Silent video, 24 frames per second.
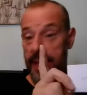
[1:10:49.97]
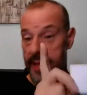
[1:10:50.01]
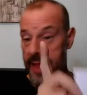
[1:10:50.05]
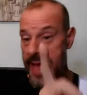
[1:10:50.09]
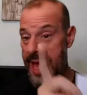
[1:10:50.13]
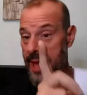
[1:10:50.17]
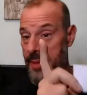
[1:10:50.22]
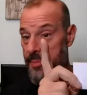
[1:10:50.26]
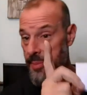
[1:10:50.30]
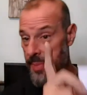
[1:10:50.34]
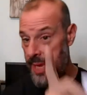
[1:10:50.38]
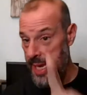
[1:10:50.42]

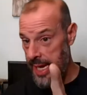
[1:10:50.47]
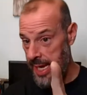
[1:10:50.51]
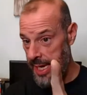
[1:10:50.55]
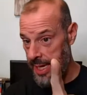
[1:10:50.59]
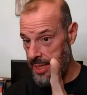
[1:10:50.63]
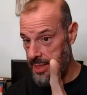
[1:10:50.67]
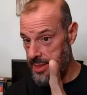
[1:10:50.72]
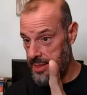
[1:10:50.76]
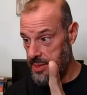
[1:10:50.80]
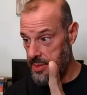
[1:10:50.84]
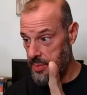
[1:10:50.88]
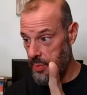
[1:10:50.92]
that
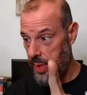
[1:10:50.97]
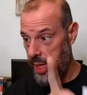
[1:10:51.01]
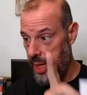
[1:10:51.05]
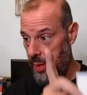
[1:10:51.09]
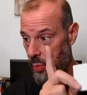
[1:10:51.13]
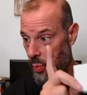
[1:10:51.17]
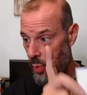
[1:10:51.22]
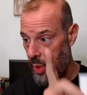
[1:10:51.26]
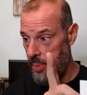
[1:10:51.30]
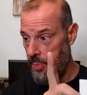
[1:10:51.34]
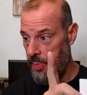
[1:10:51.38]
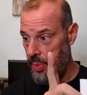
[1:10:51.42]
means we had
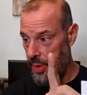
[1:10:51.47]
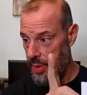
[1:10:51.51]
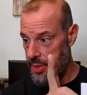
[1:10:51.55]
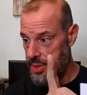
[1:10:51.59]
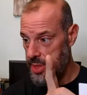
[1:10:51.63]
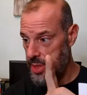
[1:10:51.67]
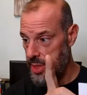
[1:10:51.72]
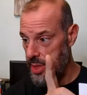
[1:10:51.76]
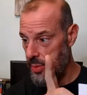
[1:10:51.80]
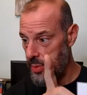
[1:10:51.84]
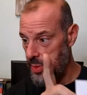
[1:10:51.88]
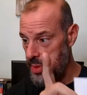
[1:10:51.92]
one
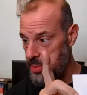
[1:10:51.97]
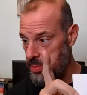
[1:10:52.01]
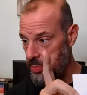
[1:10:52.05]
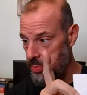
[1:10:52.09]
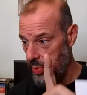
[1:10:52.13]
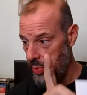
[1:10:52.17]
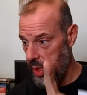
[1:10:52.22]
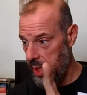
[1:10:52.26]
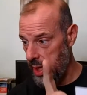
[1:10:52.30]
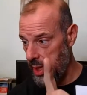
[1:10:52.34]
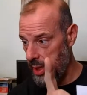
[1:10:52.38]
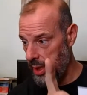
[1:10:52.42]
person who was
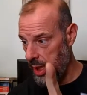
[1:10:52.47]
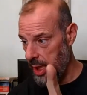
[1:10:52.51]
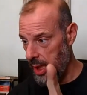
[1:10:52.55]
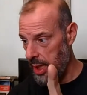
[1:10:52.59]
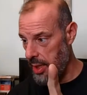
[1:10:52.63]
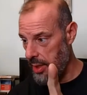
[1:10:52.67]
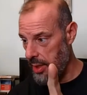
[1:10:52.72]
pretty close.